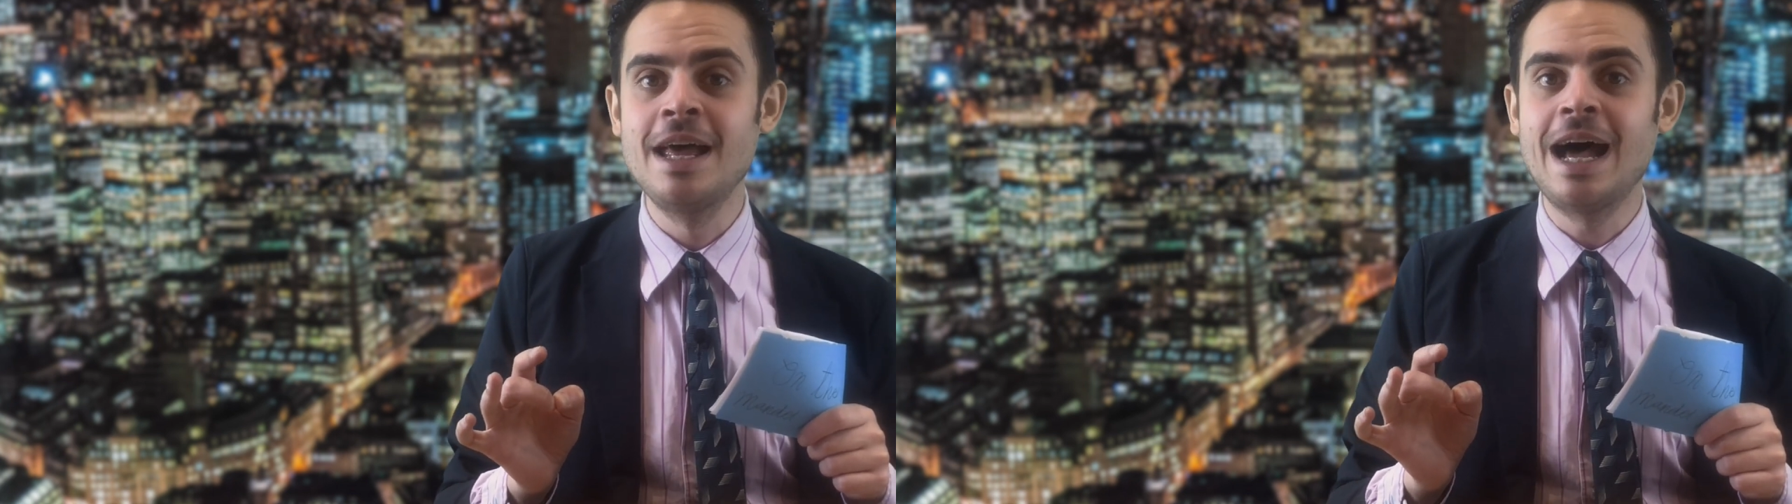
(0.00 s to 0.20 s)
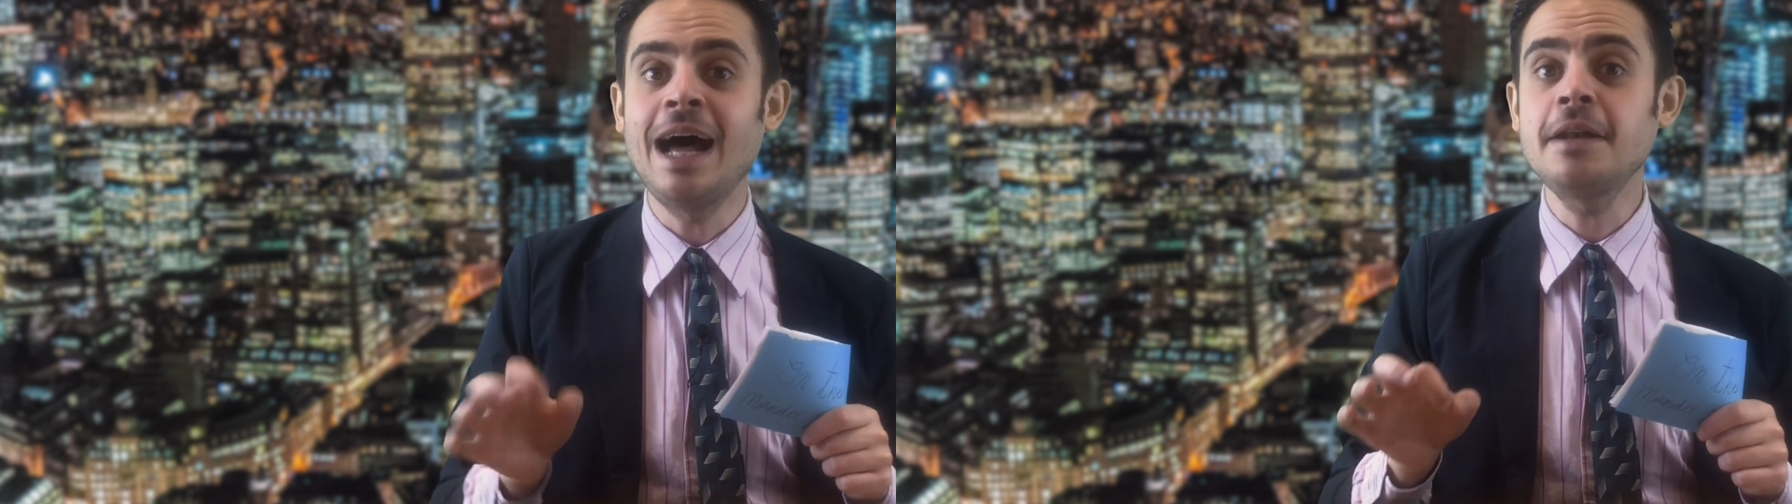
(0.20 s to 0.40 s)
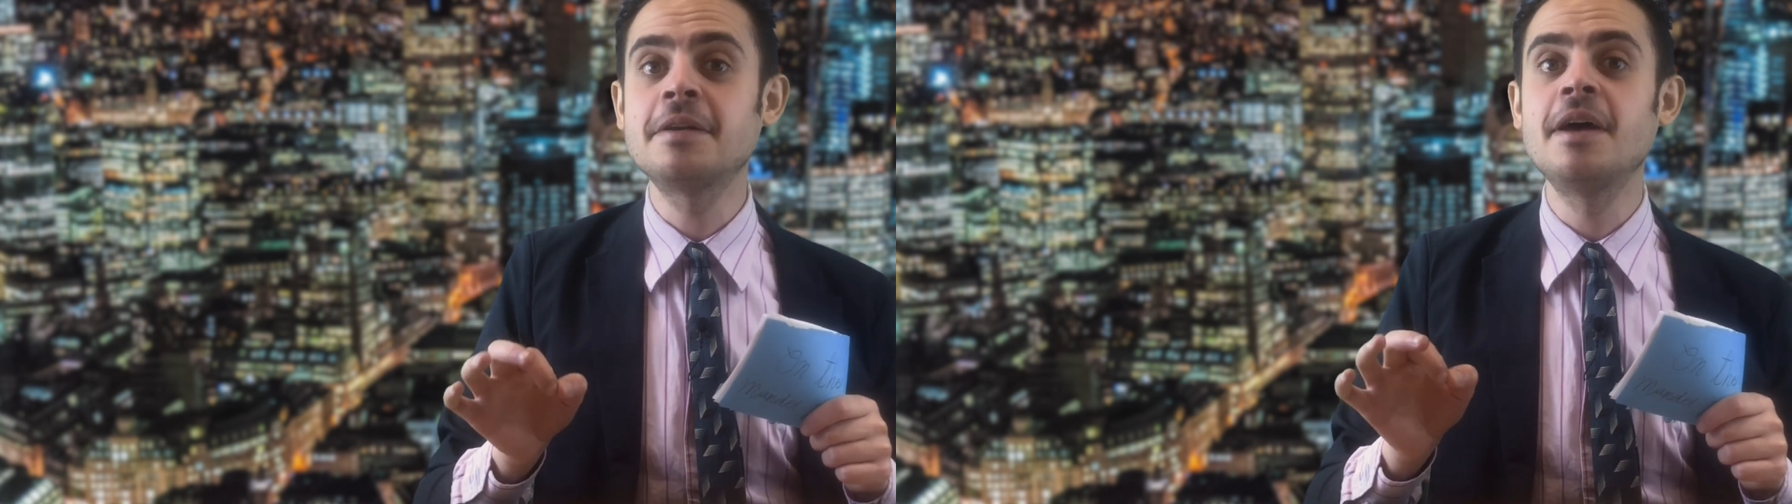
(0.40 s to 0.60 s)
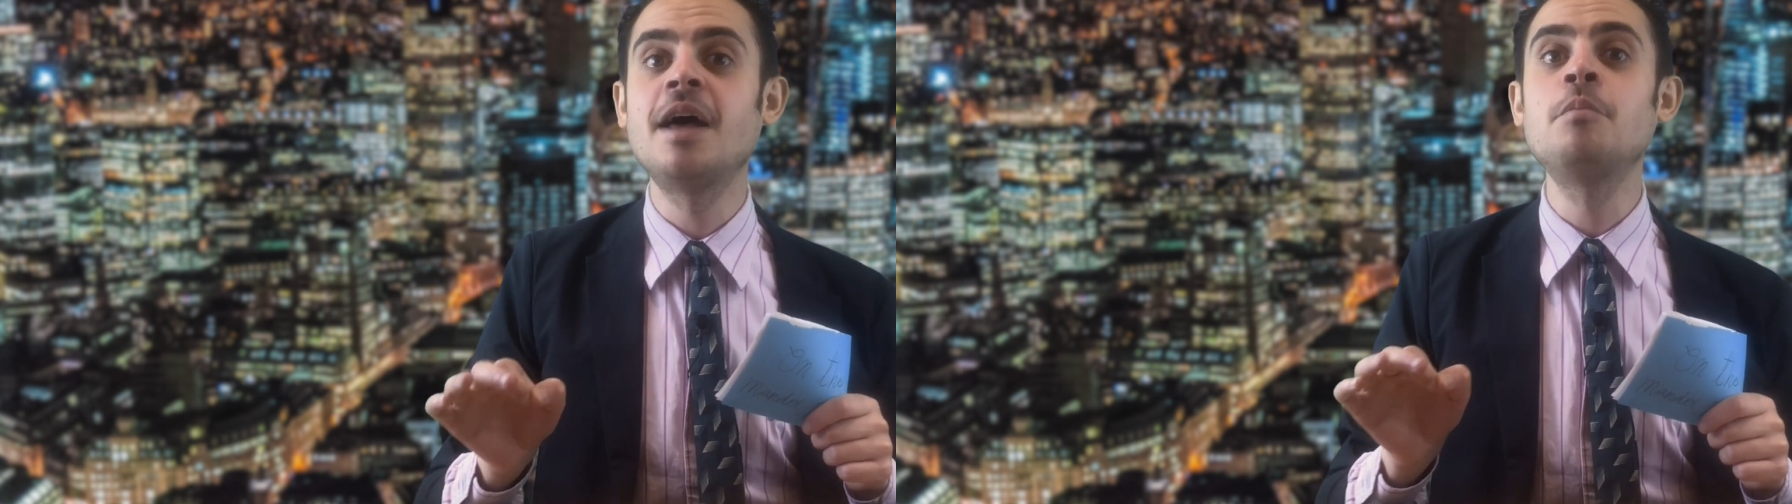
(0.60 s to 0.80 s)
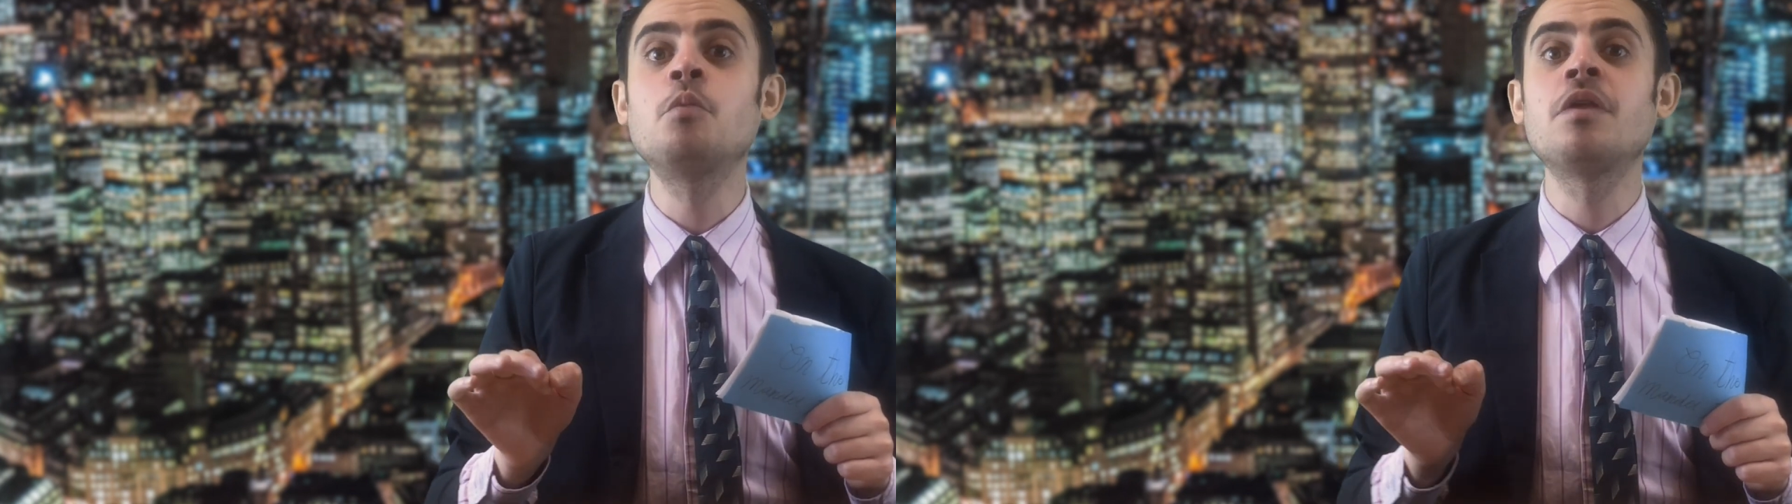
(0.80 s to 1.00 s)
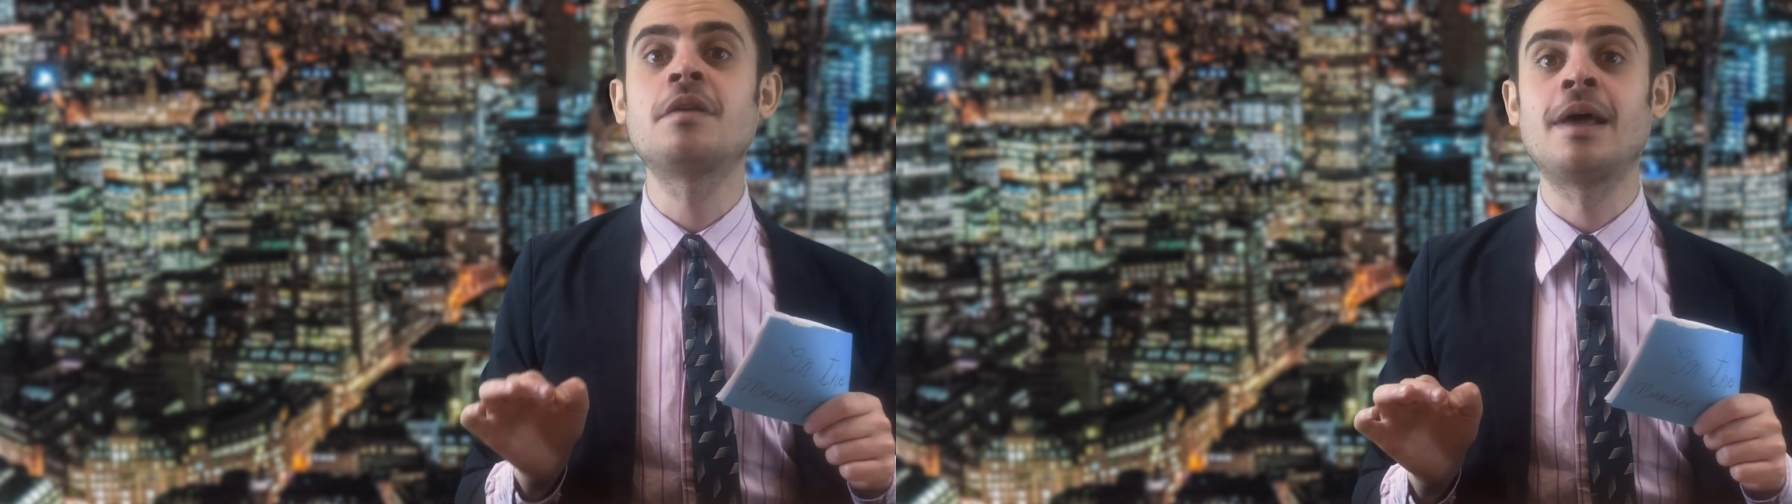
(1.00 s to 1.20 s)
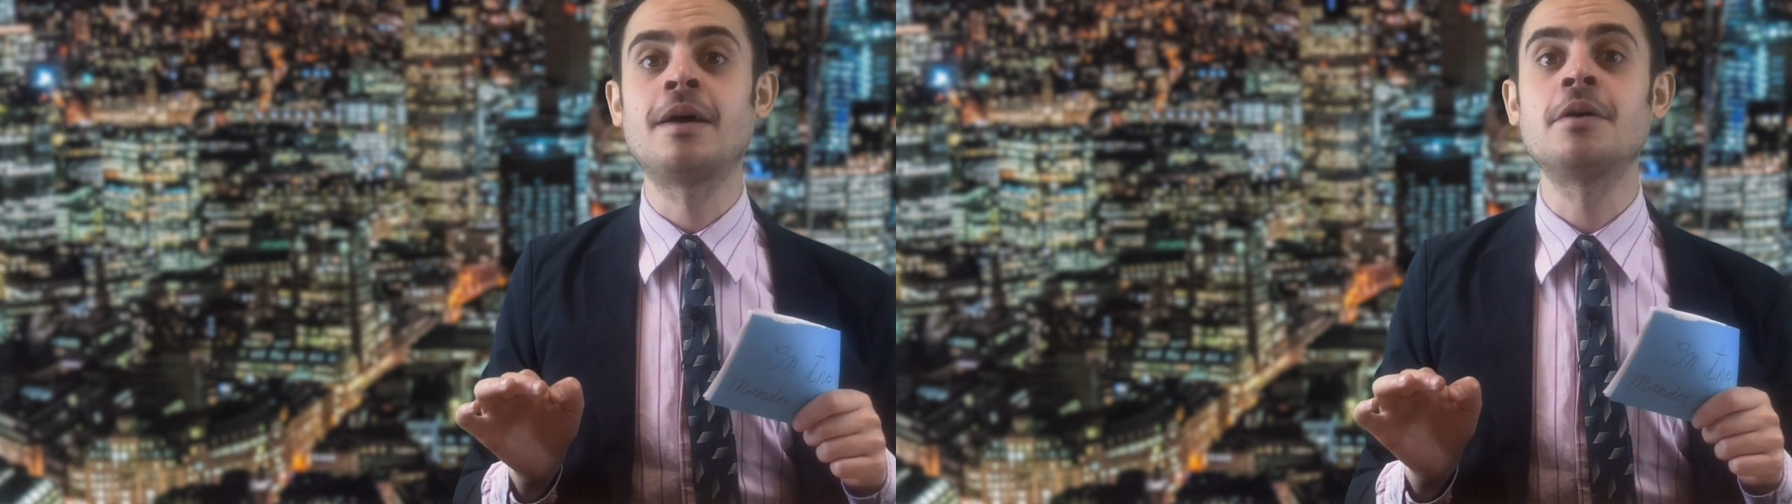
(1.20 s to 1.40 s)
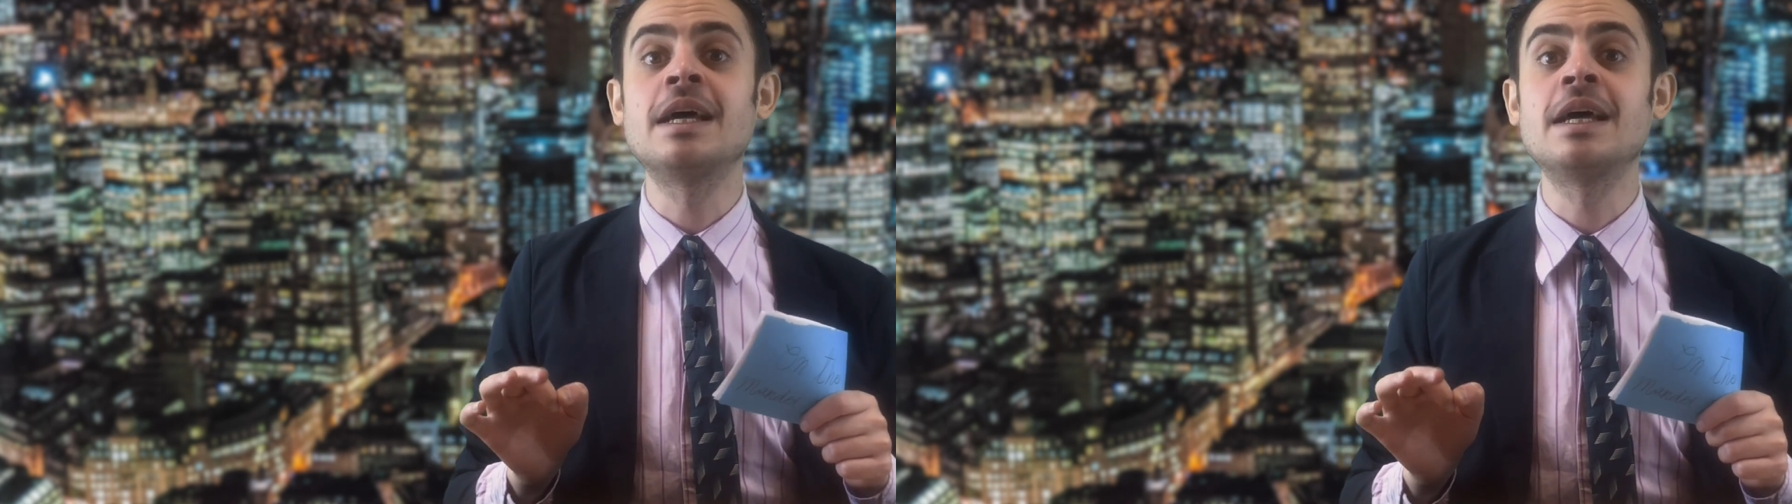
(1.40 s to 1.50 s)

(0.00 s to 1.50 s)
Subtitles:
At M with Nell